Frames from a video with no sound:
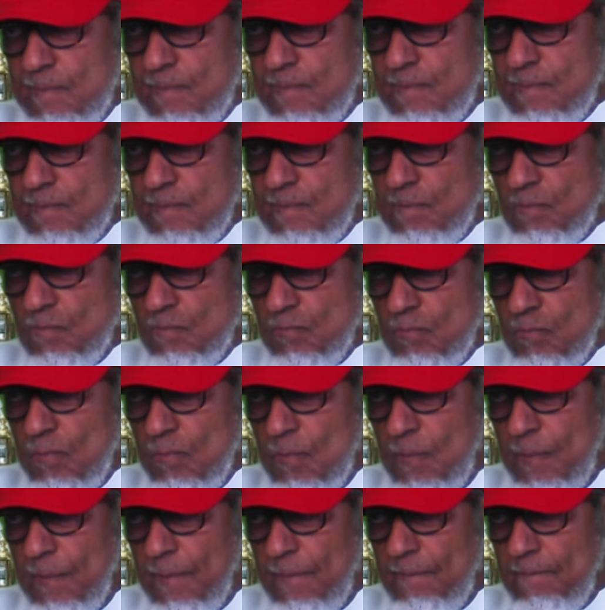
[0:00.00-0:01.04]

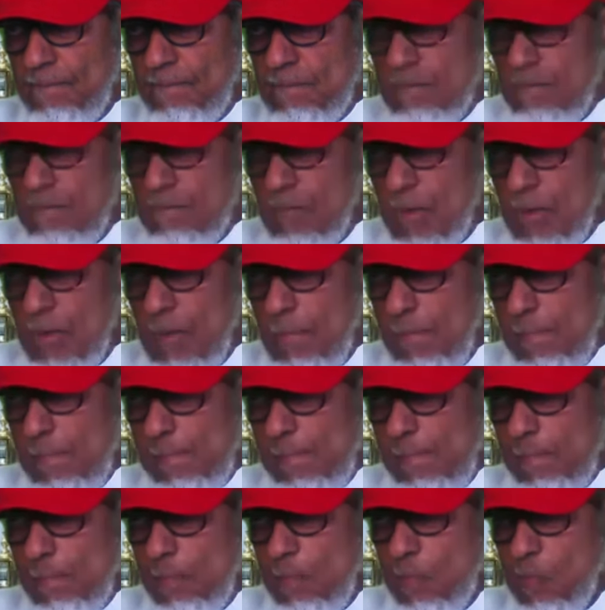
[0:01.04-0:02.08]
If anyone's got it,
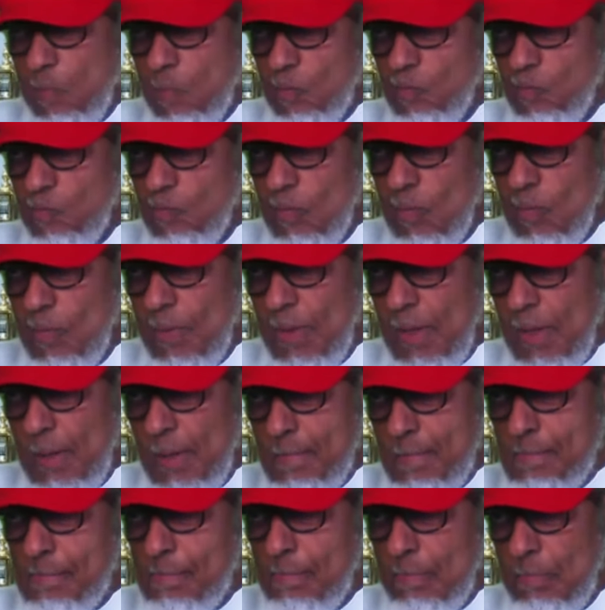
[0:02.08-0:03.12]
even in the chat,
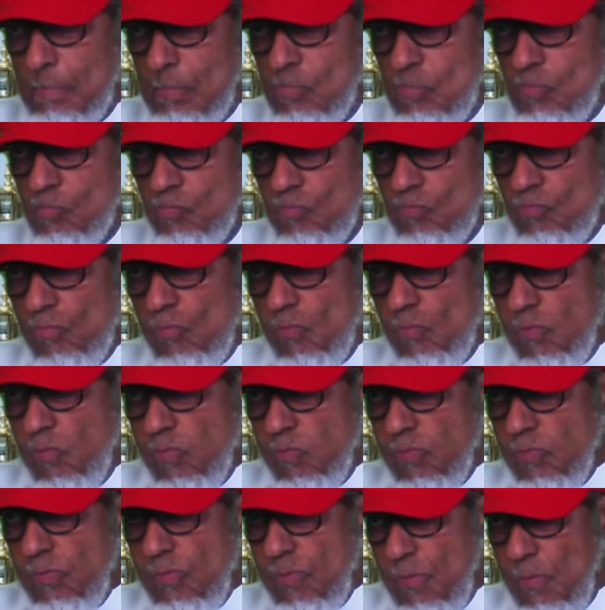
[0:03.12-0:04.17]
throw it over each other if
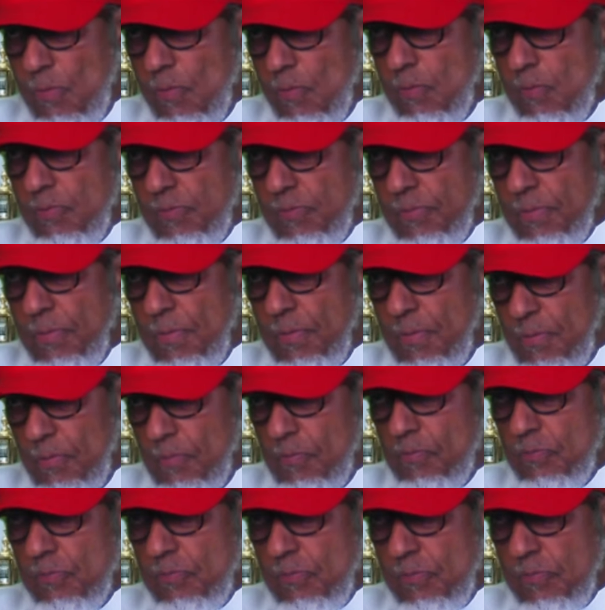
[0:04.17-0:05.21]
you can.
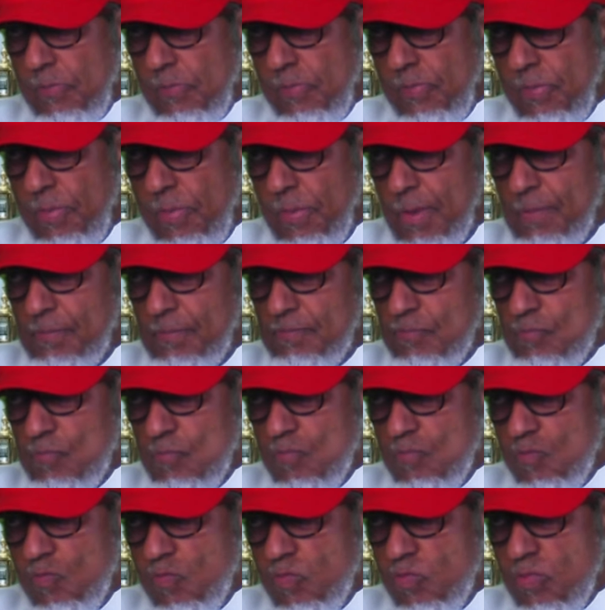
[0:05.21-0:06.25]
Any from
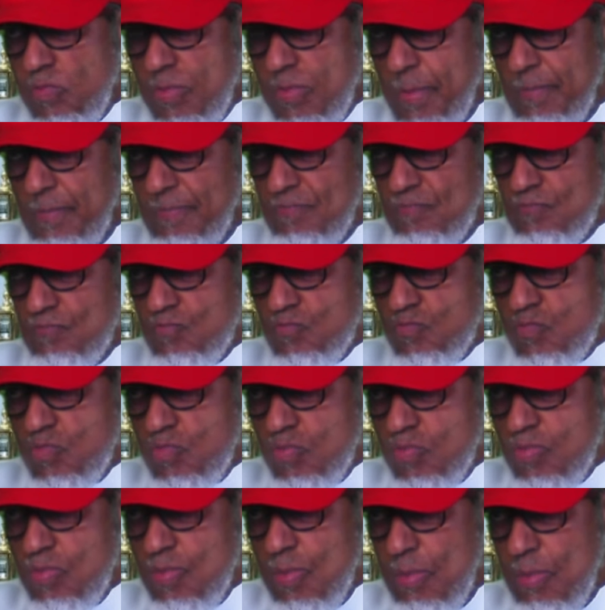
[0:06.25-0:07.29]
your own perspective, the
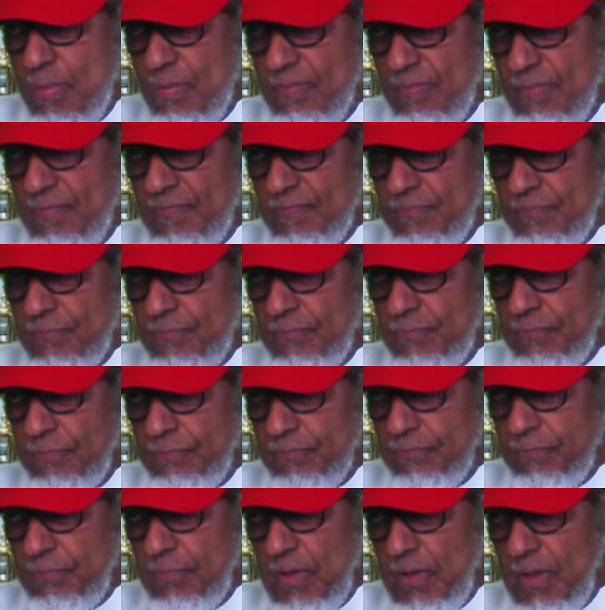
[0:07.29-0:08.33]
things that
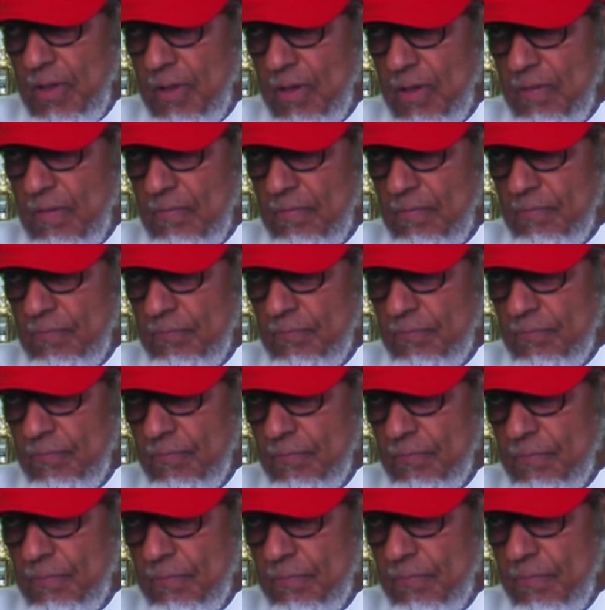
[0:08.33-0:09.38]
Saud have done that was
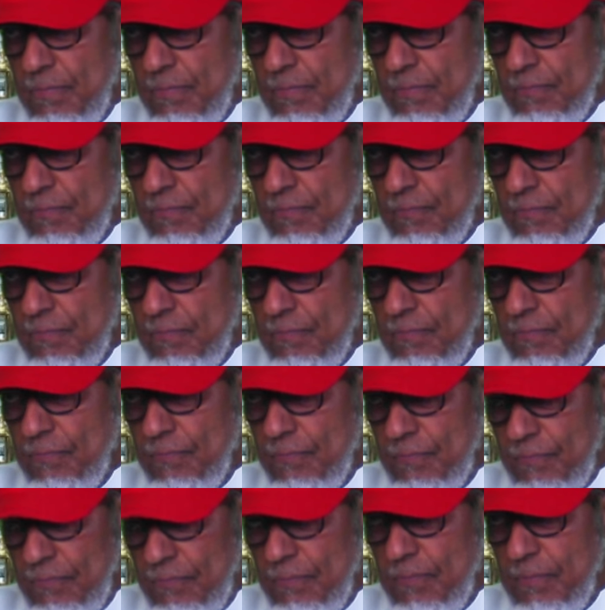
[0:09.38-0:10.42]
open kufr,
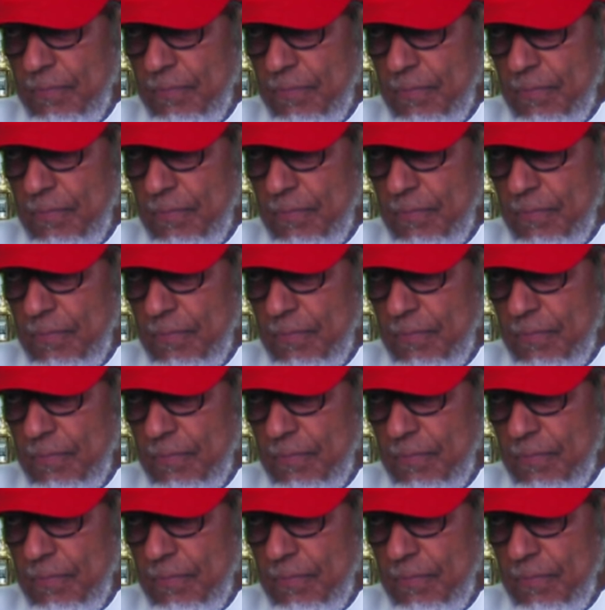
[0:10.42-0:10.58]
U.S.